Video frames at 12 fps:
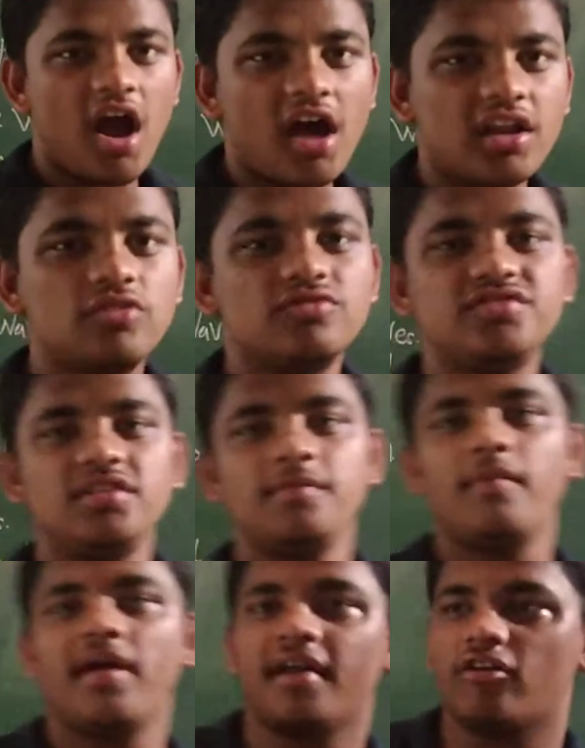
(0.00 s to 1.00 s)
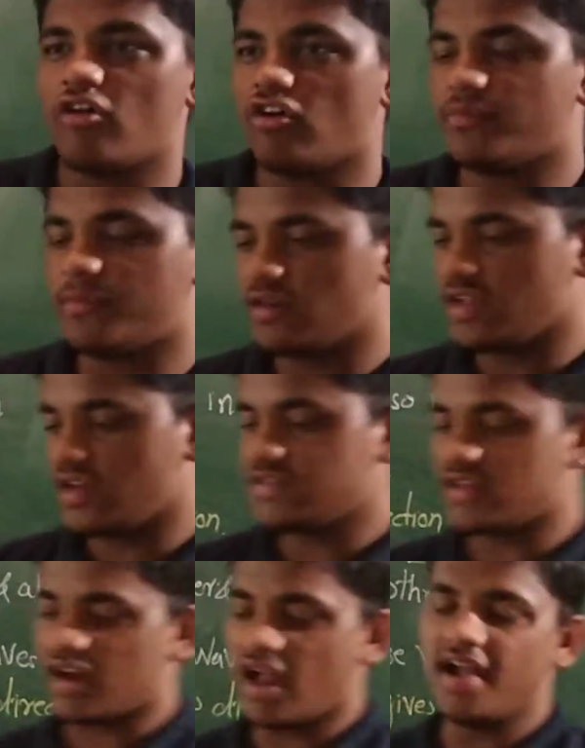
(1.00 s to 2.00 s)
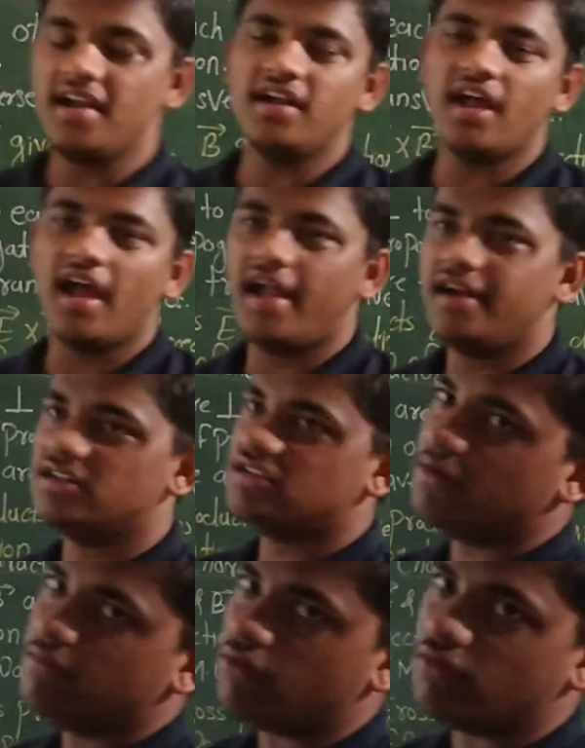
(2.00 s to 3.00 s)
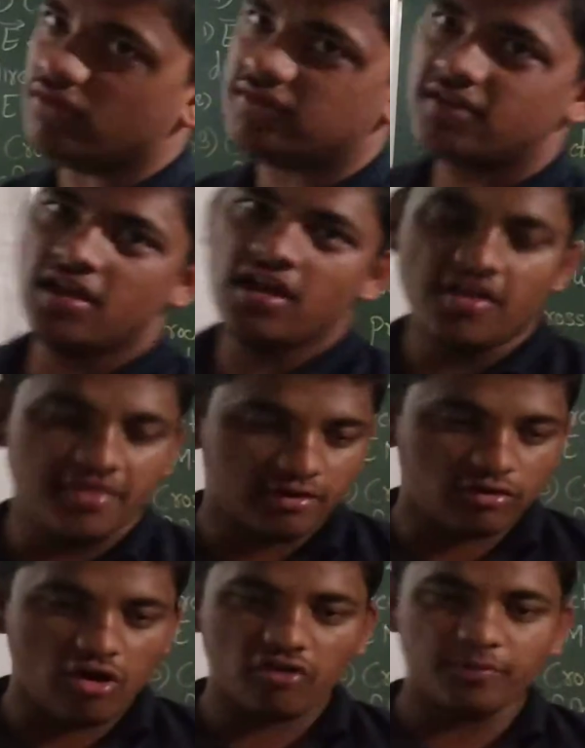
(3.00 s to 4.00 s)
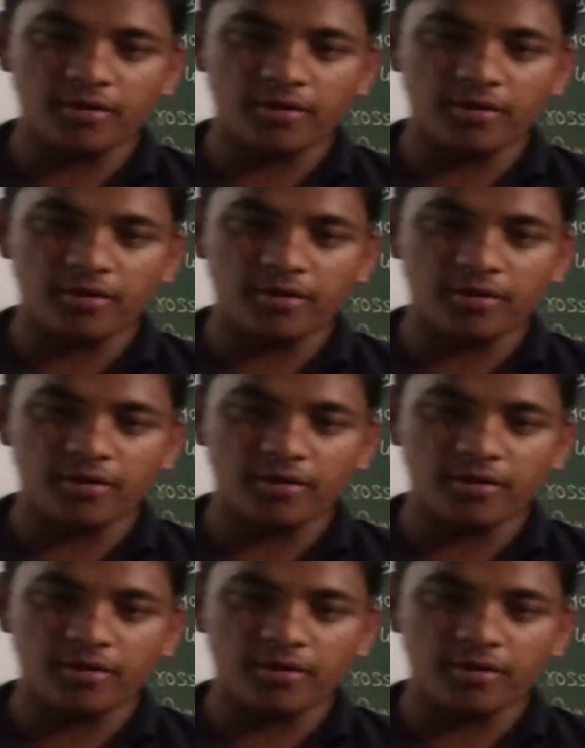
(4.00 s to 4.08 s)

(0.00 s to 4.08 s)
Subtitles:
are using by the cross product, that is the right hand thumb rules. The cross